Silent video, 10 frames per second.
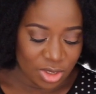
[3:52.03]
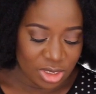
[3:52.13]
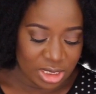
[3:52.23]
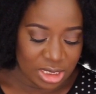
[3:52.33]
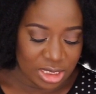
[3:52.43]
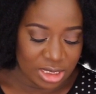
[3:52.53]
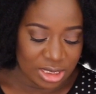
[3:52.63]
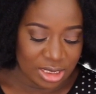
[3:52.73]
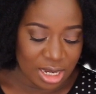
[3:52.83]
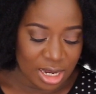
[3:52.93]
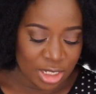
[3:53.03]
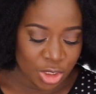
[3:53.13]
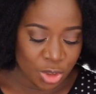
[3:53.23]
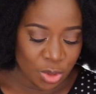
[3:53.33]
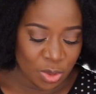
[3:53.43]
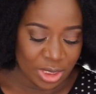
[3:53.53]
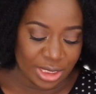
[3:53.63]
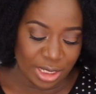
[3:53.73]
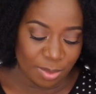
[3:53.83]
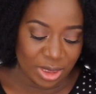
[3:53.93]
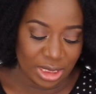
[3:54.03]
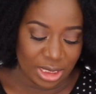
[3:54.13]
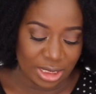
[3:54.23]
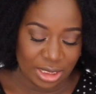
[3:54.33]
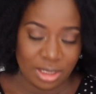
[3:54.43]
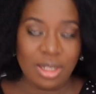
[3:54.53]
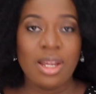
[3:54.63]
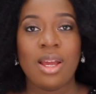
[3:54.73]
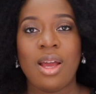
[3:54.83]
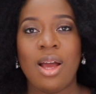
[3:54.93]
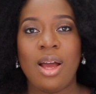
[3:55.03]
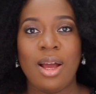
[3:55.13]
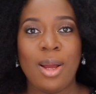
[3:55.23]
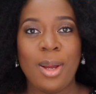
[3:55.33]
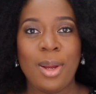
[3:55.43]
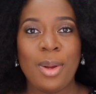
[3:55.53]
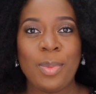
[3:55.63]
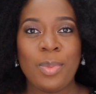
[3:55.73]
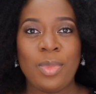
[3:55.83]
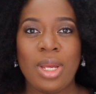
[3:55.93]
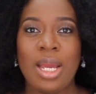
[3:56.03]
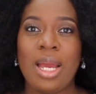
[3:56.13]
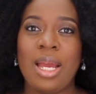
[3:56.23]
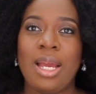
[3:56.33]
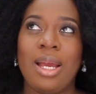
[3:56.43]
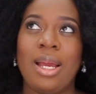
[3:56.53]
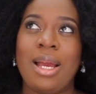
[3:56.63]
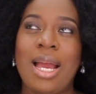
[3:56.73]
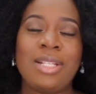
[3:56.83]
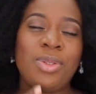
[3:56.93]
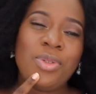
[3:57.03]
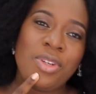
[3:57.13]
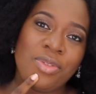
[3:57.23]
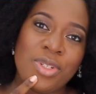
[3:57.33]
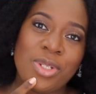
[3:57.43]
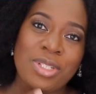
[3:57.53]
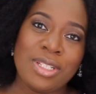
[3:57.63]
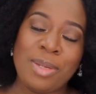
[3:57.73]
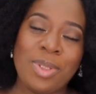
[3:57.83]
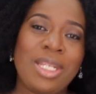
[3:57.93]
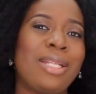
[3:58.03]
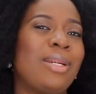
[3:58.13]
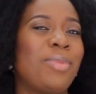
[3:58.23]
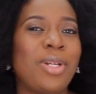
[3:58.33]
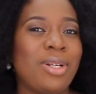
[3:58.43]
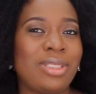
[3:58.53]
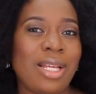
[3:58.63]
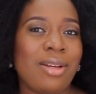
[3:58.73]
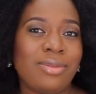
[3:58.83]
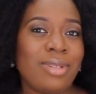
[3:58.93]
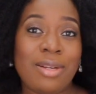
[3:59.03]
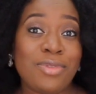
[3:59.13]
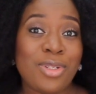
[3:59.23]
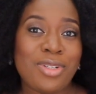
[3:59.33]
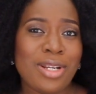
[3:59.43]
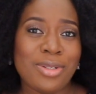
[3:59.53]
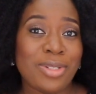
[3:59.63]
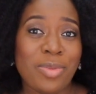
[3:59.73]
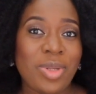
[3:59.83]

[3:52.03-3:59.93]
does the scar show in a bikini? I don't know if it shows in a bikini because I've not tried on a